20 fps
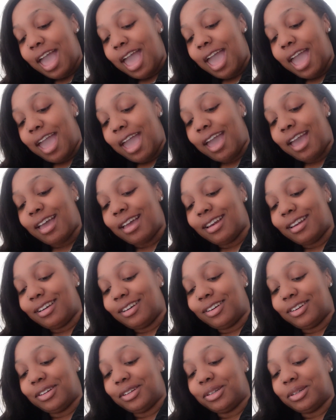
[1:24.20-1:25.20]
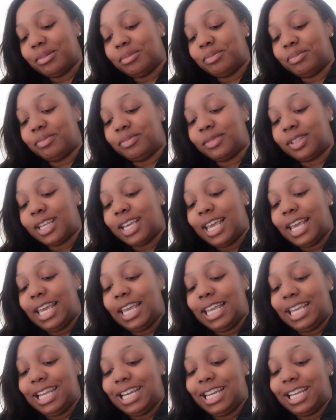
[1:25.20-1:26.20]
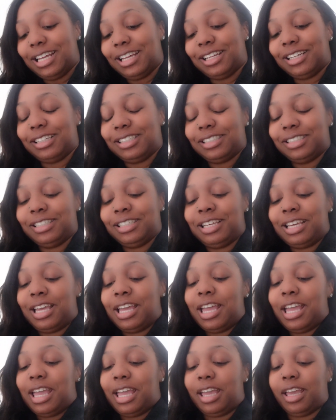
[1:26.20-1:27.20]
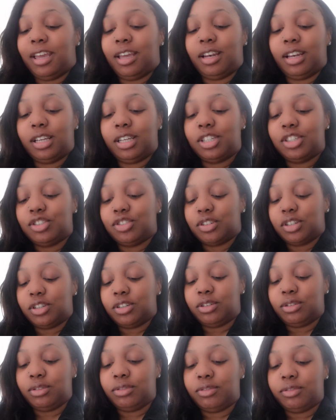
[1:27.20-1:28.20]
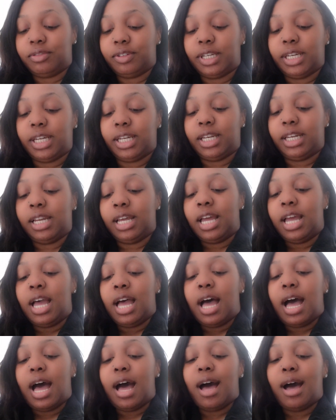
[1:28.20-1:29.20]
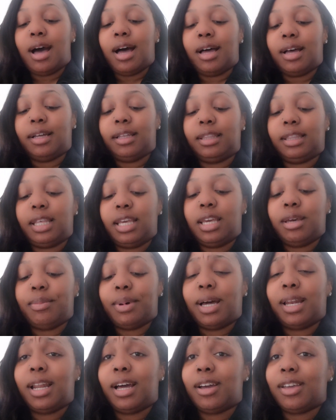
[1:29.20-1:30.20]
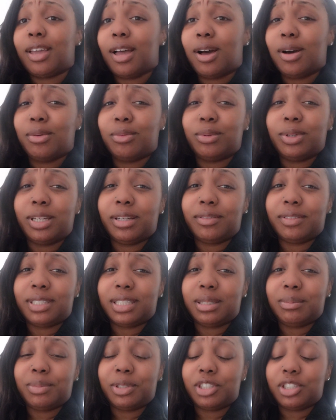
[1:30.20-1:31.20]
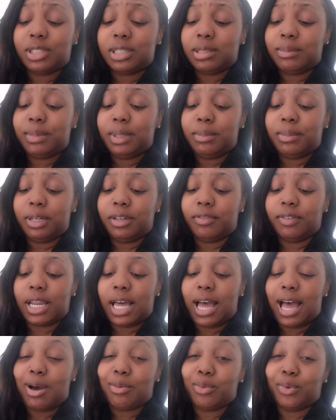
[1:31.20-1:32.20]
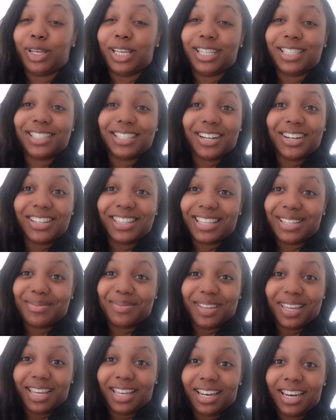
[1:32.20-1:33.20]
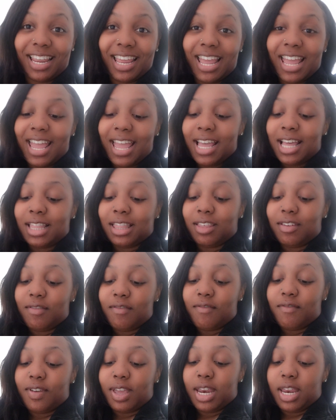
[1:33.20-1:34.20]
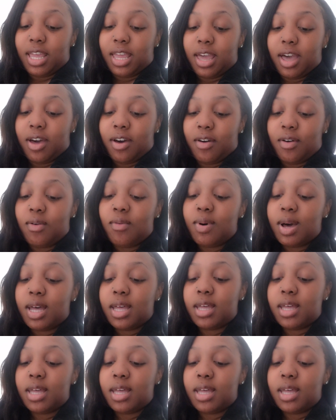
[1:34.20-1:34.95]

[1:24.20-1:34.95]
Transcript: and um eating and he drove and I think by now y'all would have seen pictures of me, but if not, I will insert them in the video.